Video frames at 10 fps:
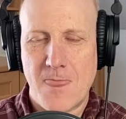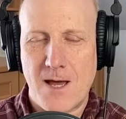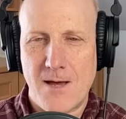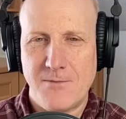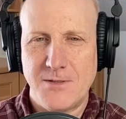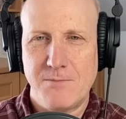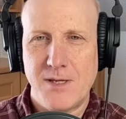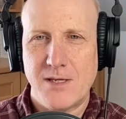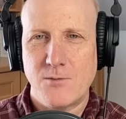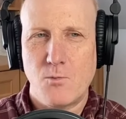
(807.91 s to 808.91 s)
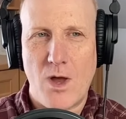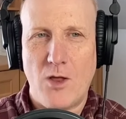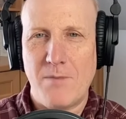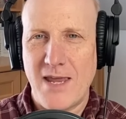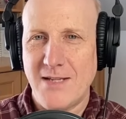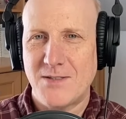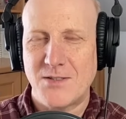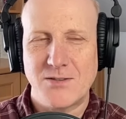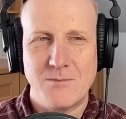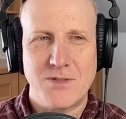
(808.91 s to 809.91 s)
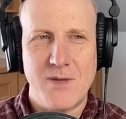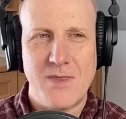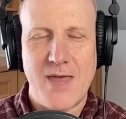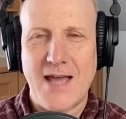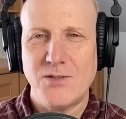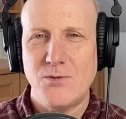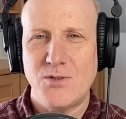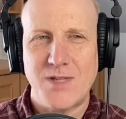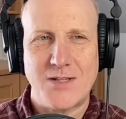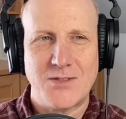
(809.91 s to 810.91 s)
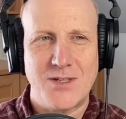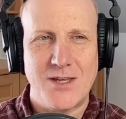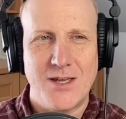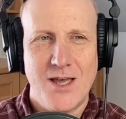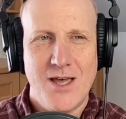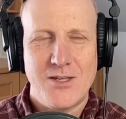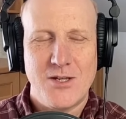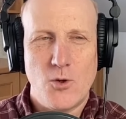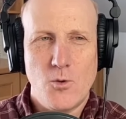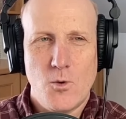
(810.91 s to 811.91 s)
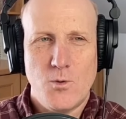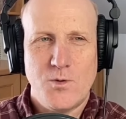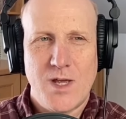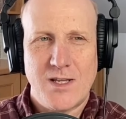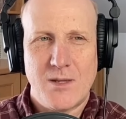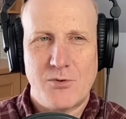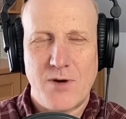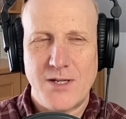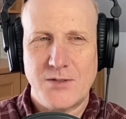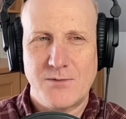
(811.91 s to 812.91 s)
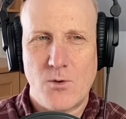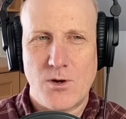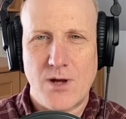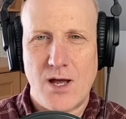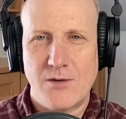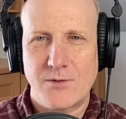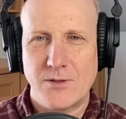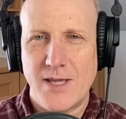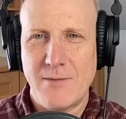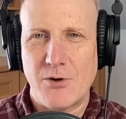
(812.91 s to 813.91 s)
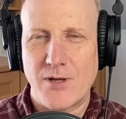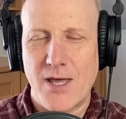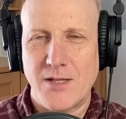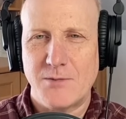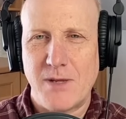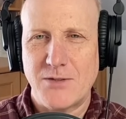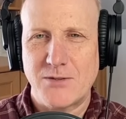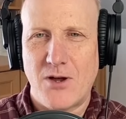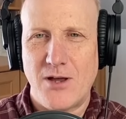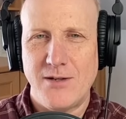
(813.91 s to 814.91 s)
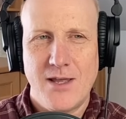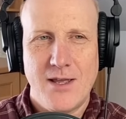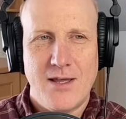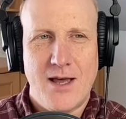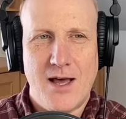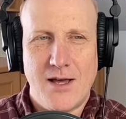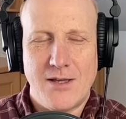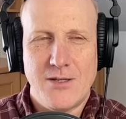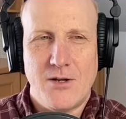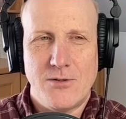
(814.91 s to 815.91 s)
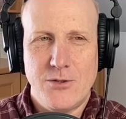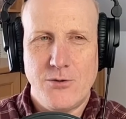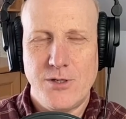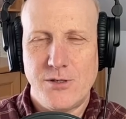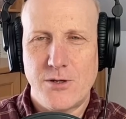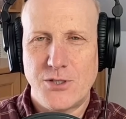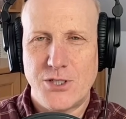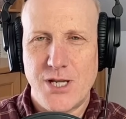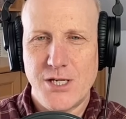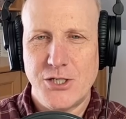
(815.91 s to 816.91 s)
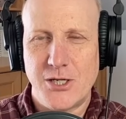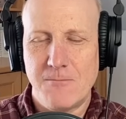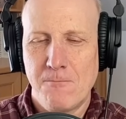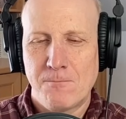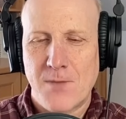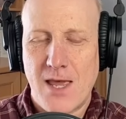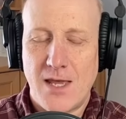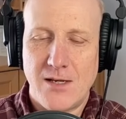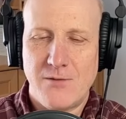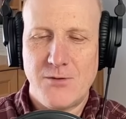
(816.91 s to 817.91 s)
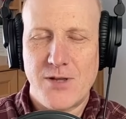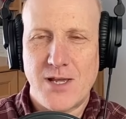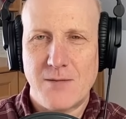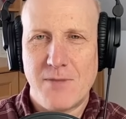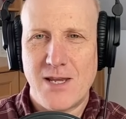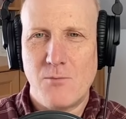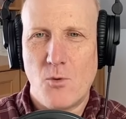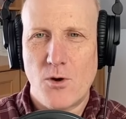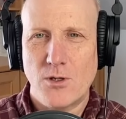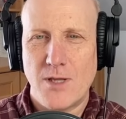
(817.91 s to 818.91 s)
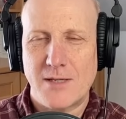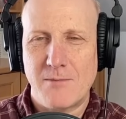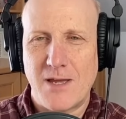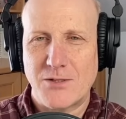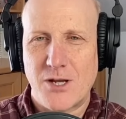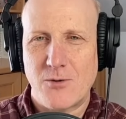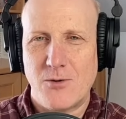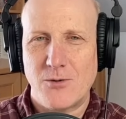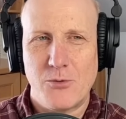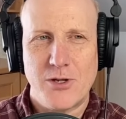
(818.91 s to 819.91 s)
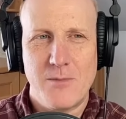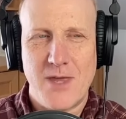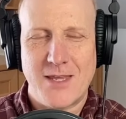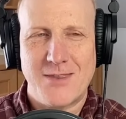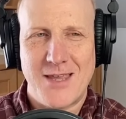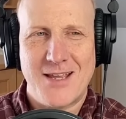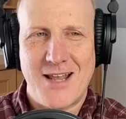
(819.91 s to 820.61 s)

uh, these big, well-paid systems. I mean, that's who sets the you know who who's setting the price for uh, for labor. It's based on uh, you know union negotiation and if you're getting paid more, like Mass General or Brigham, they, they can